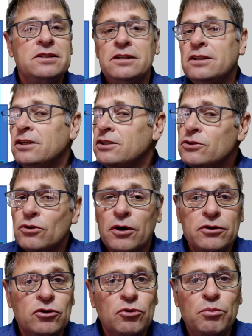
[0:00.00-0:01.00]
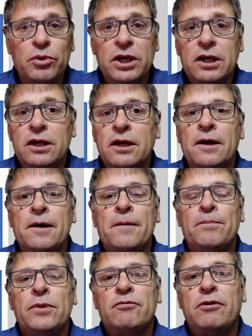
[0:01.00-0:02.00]
It needs not to be
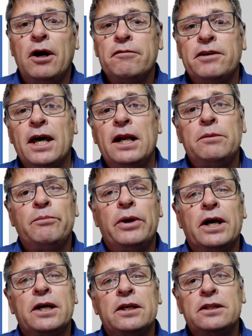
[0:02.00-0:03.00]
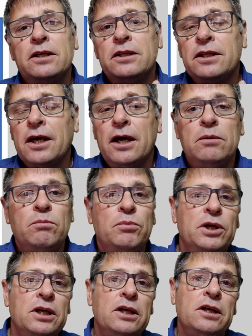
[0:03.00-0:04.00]
5-gallon bucket. It can
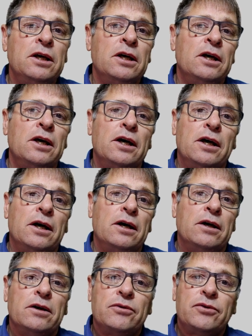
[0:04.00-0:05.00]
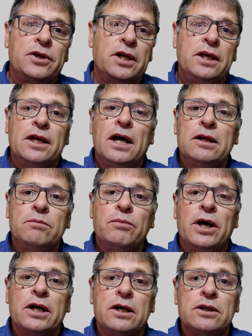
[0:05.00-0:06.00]
be a 3-gallon
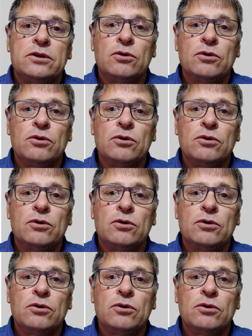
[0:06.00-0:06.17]
bucket